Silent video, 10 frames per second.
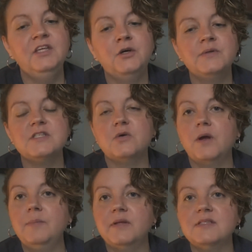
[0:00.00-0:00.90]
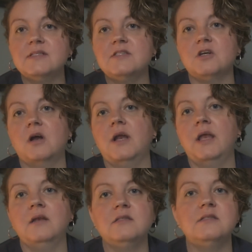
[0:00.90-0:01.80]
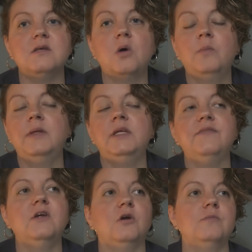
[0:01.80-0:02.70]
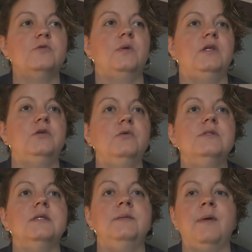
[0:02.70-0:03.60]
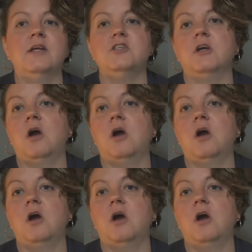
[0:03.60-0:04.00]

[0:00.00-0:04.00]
it's a great place to start. And so many of the herbs we use in magic